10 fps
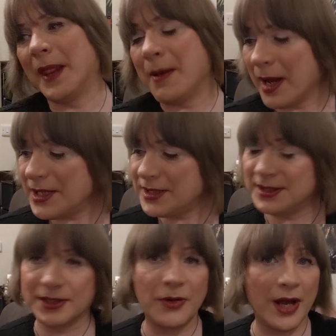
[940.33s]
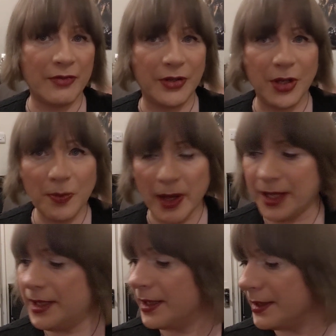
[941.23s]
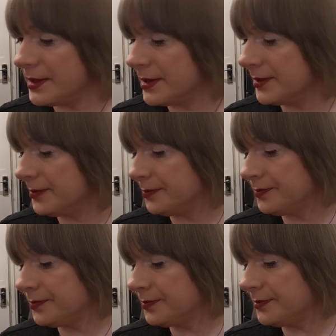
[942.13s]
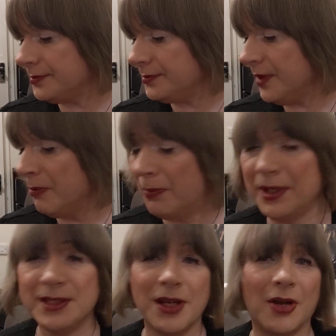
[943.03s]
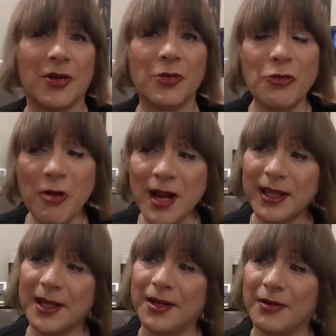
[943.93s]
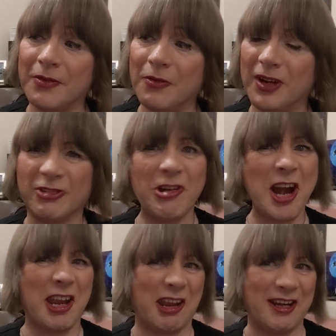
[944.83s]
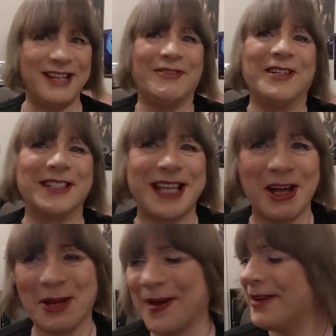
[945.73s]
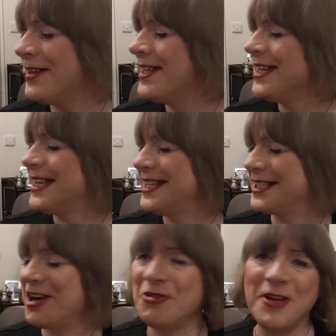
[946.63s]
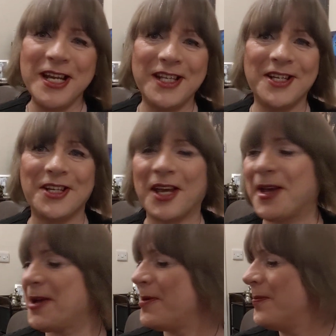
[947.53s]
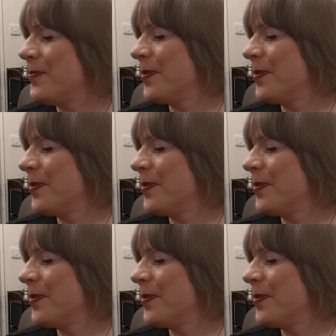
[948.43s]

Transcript: it manages to still have humour in it, but it's got a cracking, what's that all about? It's got a really good